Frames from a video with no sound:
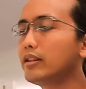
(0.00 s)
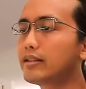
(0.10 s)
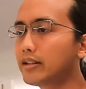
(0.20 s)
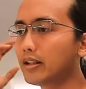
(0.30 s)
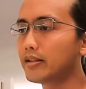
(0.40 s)

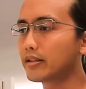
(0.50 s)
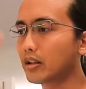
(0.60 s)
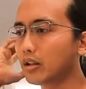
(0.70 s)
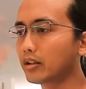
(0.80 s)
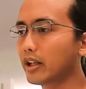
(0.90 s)
these things
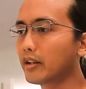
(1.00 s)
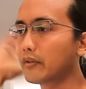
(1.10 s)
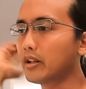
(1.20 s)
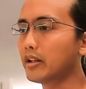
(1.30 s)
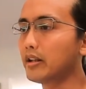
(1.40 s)
are kind
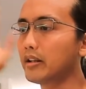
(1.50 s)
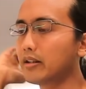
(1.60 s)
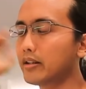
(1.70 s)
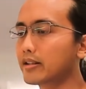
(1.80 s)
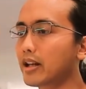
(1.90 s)
of
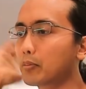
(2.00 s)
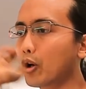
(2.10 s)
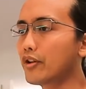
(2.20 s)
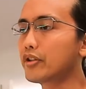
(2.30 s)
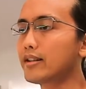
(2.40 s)
in the
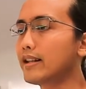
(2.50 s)
subconscious,